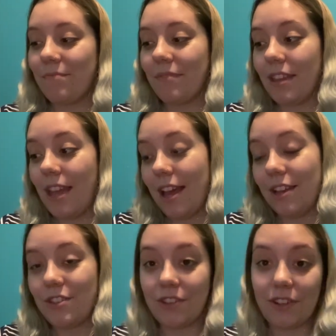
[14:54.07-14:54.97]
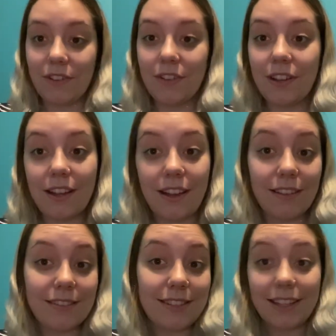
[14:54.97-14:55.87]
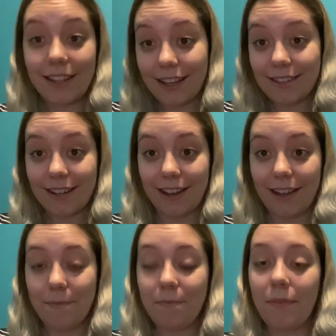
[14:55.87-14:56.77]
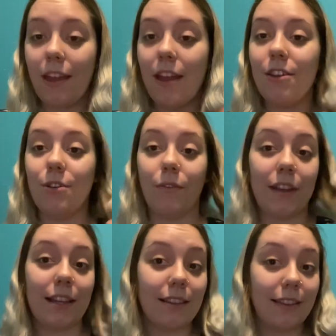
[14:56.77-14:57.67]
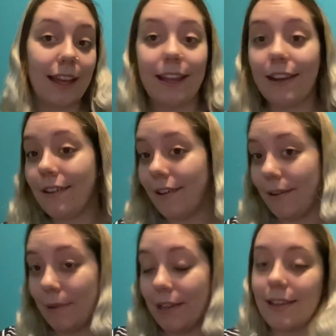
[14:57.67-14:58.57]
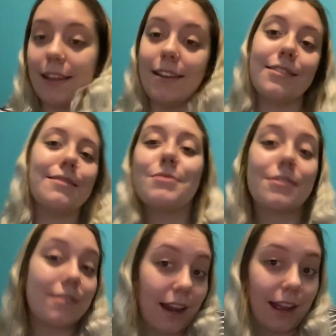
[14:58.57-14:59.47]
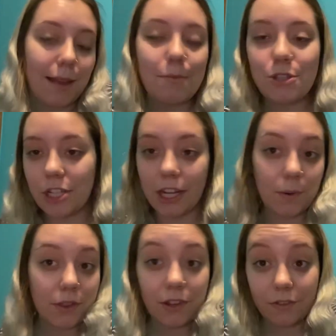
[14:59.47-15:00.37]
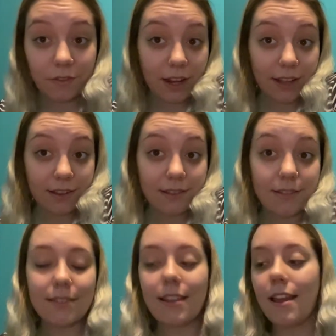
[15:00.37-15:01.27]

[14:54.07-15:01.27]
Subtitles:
yeah, so I'll see you next time. don't forget to like and comment and subscribe, share it with your friends.